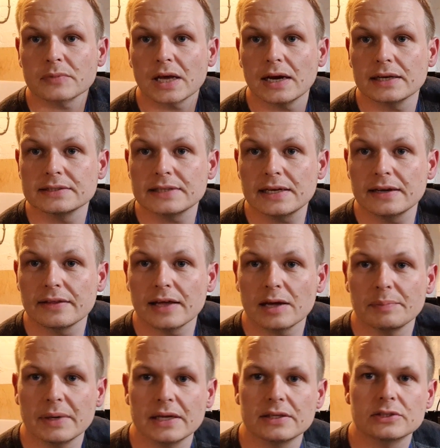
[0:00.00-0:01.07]
antenna that I
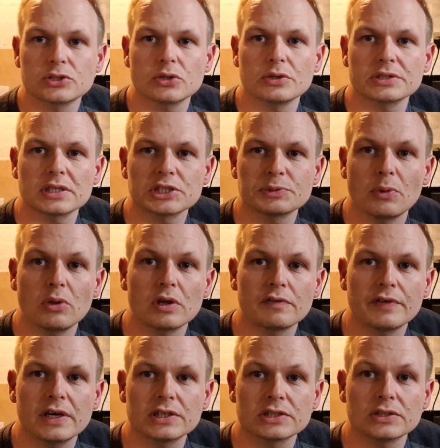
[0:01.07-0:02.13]
made. So it's a smaller
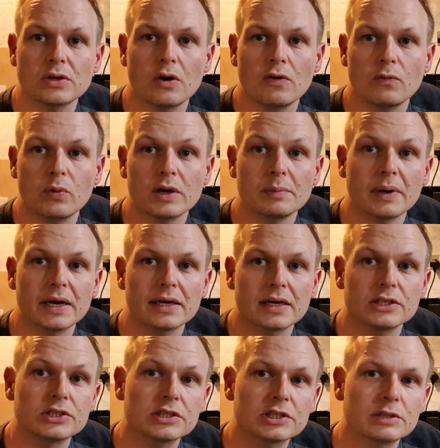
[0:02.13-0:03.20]
version of one of my
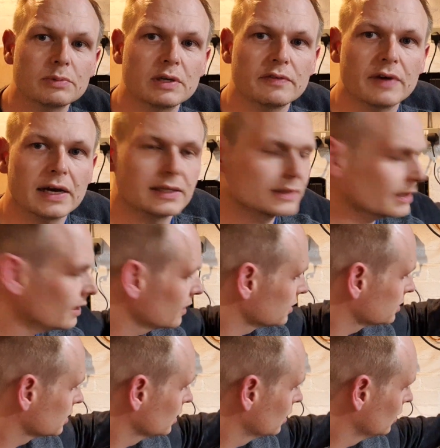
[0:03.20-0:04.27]
Adjustawave antennas.